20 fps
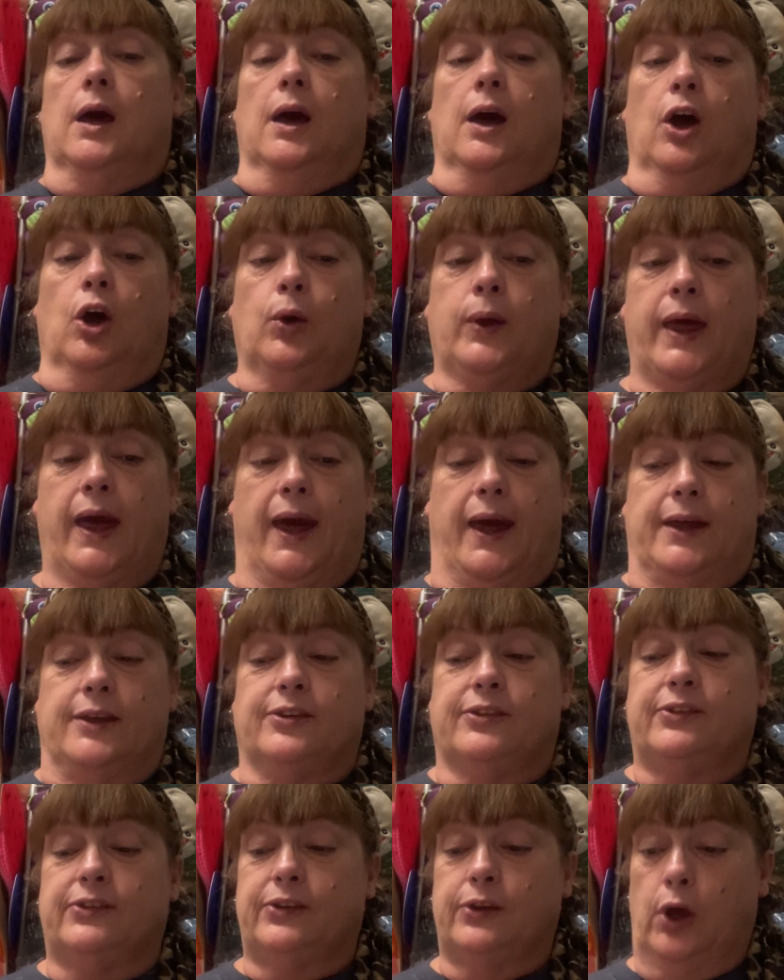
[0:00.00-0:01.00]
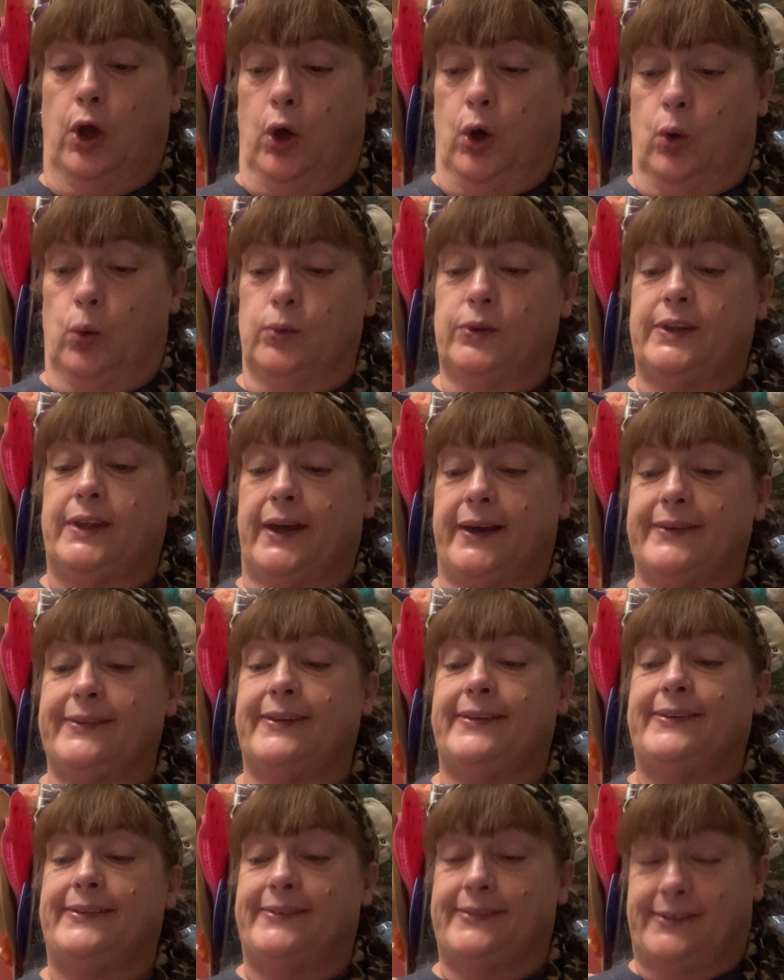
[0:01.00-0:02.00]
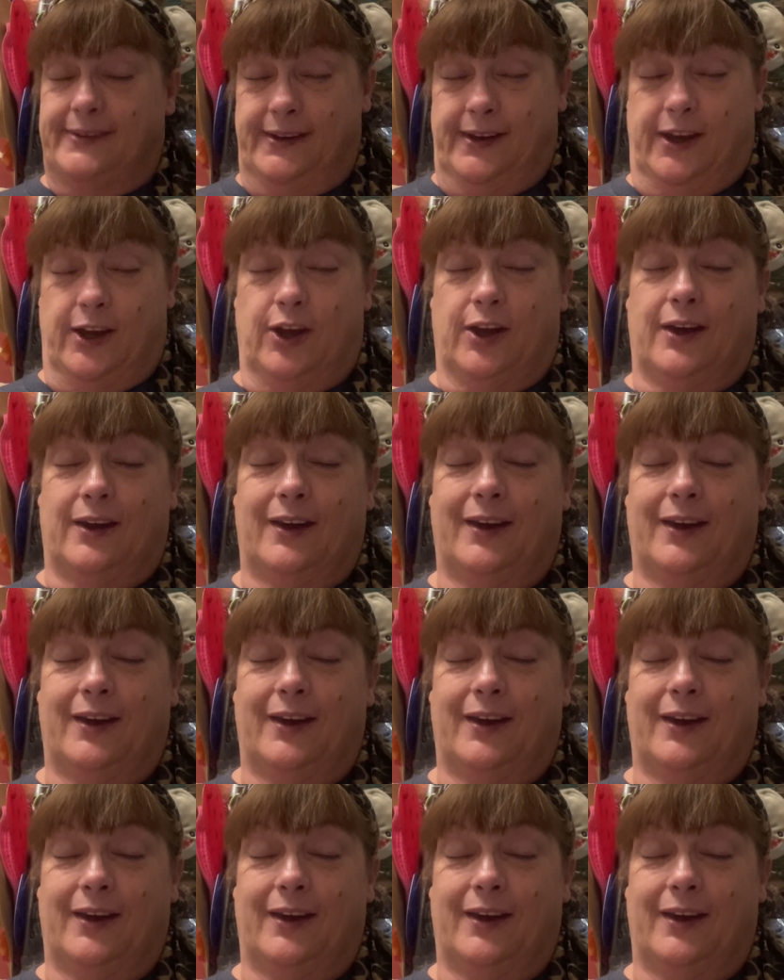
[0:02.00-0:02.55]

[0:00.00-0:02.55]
Okay, so let's see.